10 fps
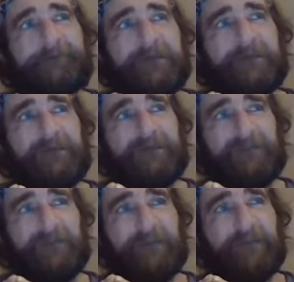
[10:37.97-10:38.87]
let's
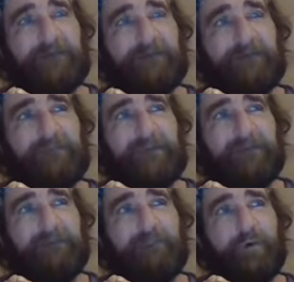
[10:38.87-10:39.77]
say,
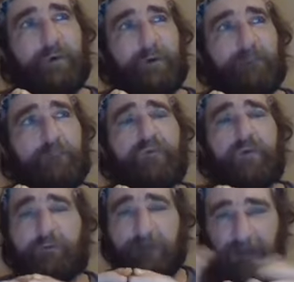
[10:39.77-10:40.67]
being more
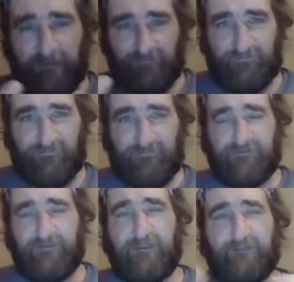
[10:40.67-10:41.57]
pronounced
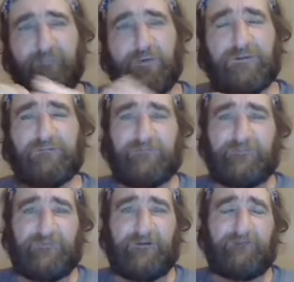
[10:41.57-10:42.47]
and putting
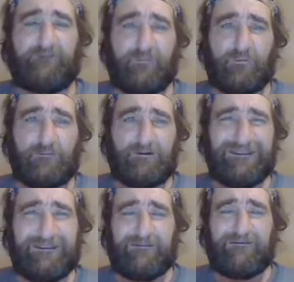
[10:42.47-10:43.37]
themselves forward
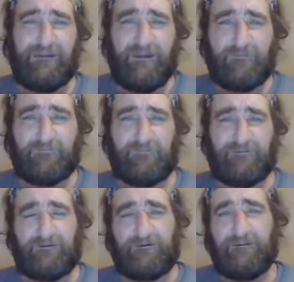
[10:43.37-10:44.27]
and out
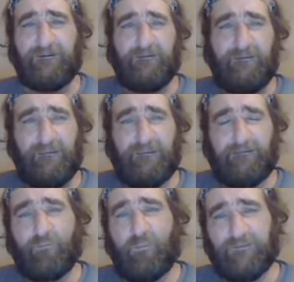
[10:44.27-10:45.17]
there,
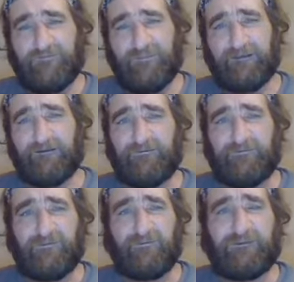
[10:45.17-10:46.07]
and what they are
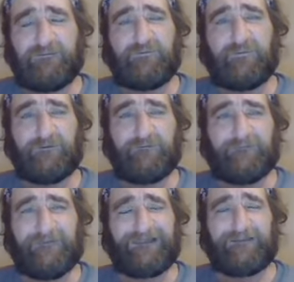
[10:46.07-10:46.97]
doing to
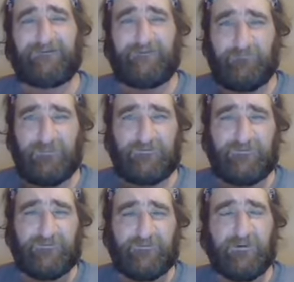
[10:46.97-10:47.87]
affect
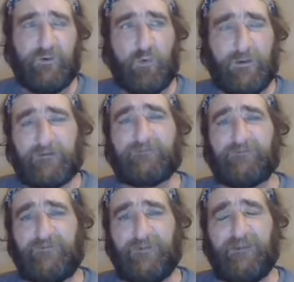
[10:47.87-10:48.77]
much quicker
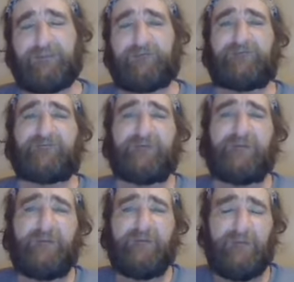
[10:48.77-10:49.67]
change.
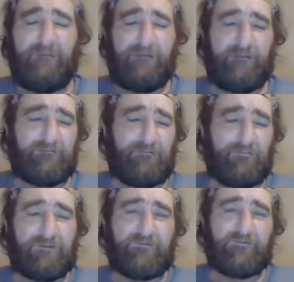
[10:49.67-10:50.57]
And
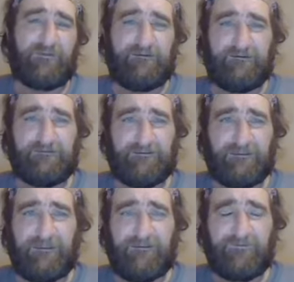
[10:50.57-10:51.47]
we're seeing
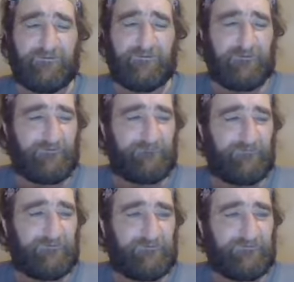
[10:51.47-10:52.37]
indication of
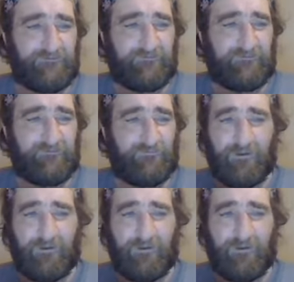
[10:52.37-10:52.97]
this. You know,